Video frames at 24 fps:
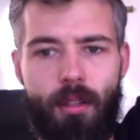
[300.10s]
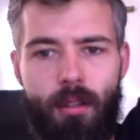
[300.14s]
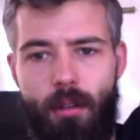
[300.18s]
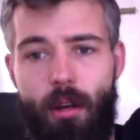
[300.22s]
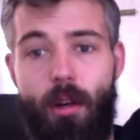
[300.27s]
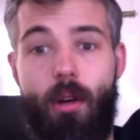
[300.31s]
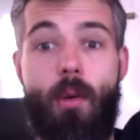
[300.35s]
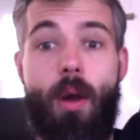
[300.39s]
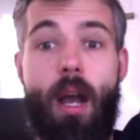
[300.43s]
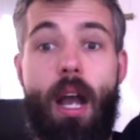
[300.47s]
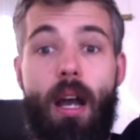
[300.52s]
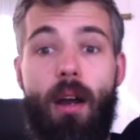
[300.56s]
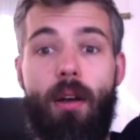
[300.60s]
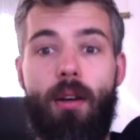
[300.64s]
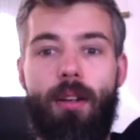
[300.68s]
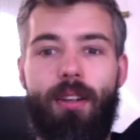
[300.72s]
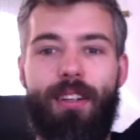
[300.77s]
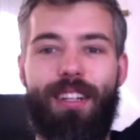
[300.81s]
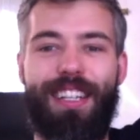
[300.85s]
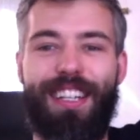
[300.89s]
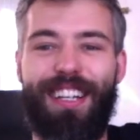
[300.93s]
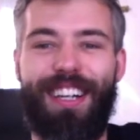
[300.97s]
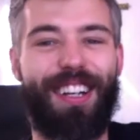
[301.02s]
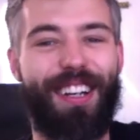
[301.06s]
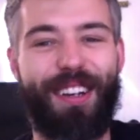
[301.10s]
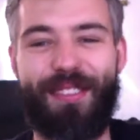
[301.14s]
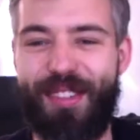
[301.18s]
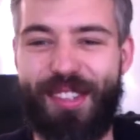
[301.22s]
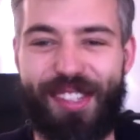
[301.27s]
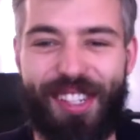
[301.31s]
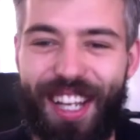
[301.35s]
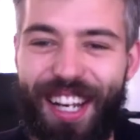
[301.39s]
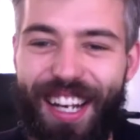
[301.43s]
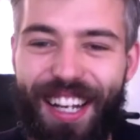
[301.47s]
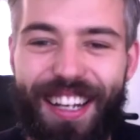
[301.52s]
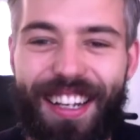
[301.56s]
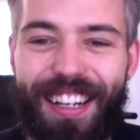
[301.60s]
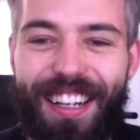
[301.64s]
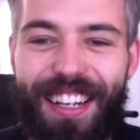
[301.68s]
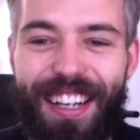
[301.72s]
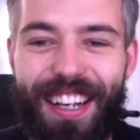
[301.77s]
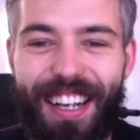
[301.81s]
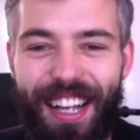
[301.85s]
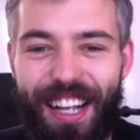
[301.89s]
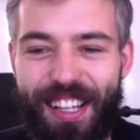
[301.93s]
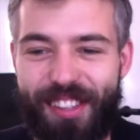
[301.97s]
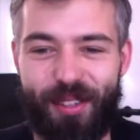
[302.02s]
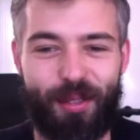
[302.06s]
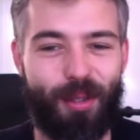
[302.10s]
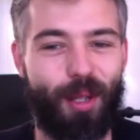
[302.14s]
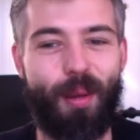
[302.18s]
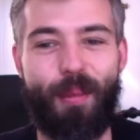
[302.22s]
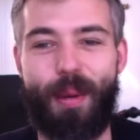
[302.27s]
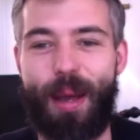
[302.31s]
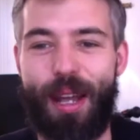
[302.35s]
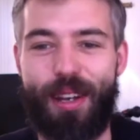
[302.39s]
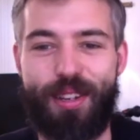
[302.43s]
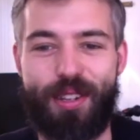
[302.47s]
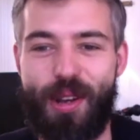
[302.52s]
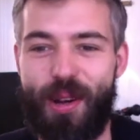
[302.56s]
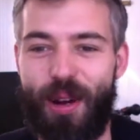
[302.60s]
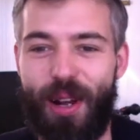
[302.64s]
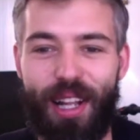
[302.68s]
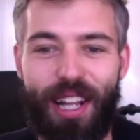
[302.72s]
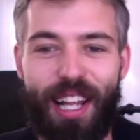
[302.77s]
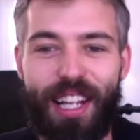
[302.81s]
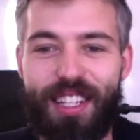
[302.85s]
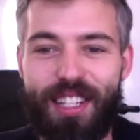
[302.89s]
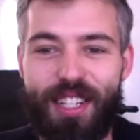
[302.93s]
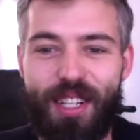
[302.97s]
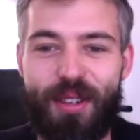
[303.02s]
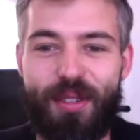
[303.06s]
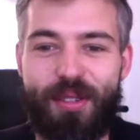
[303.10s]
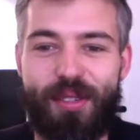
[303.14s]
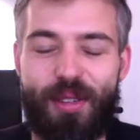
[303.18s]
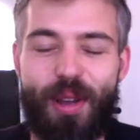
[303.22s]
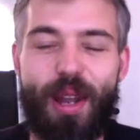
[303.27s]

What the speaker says: Oh, wow. I'm just kidding. That's a really bad joke I like to use.